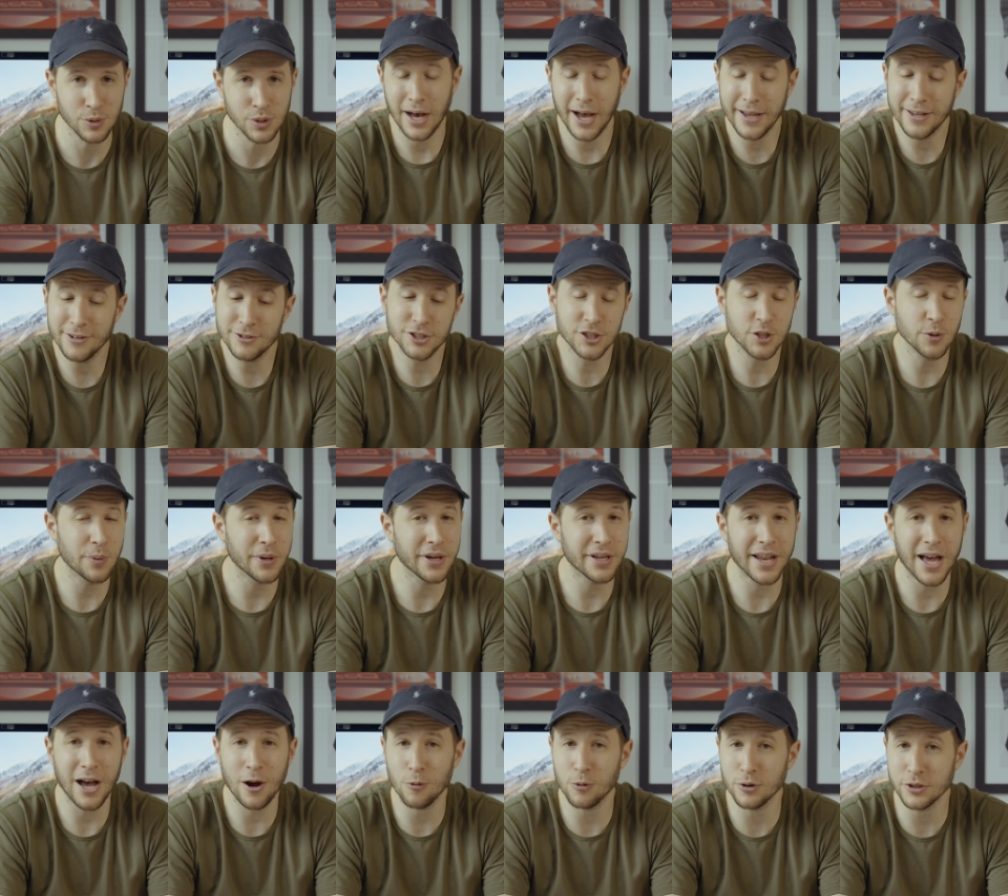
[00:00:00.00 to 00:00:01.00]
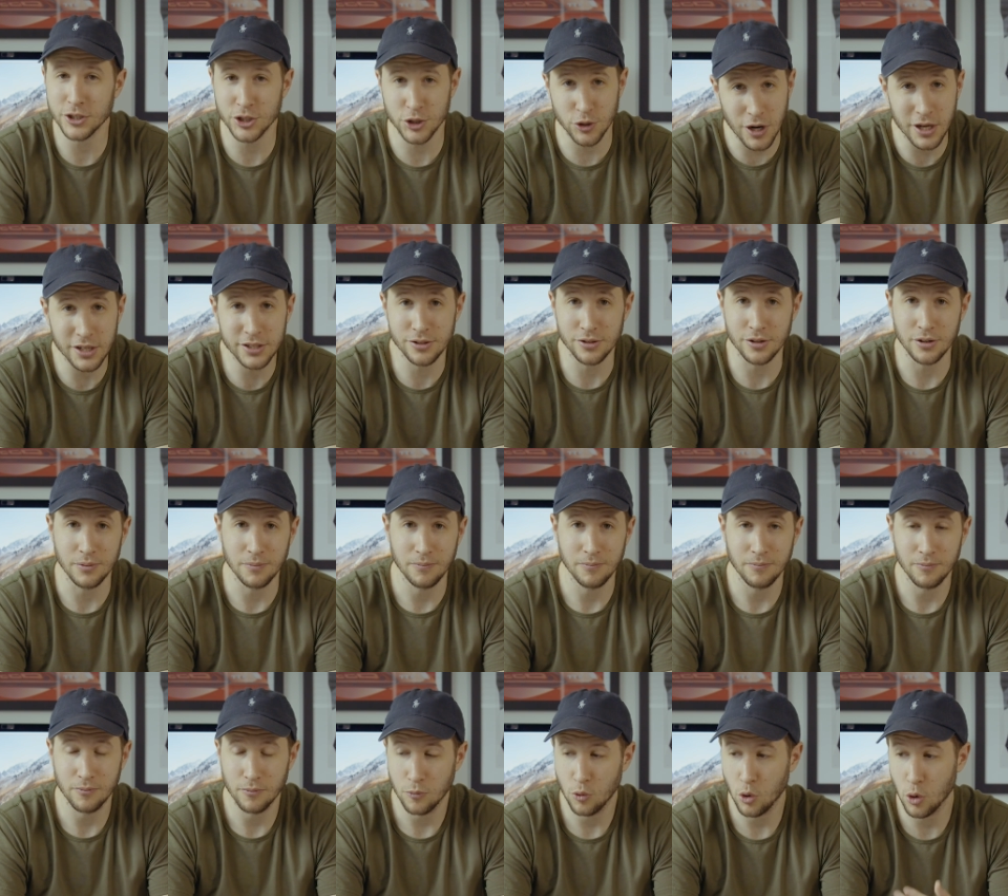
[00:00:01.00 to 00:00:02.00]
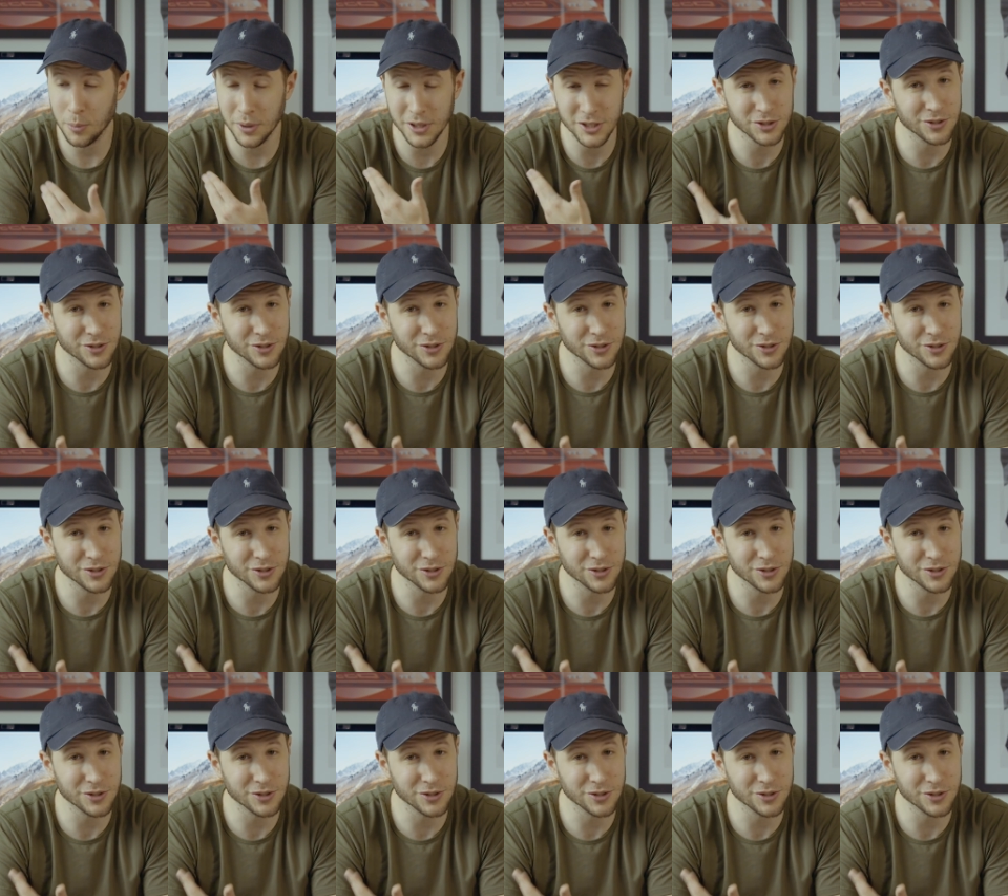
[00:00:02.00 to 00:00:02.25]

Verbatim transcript: I used to be an outward stressor, or my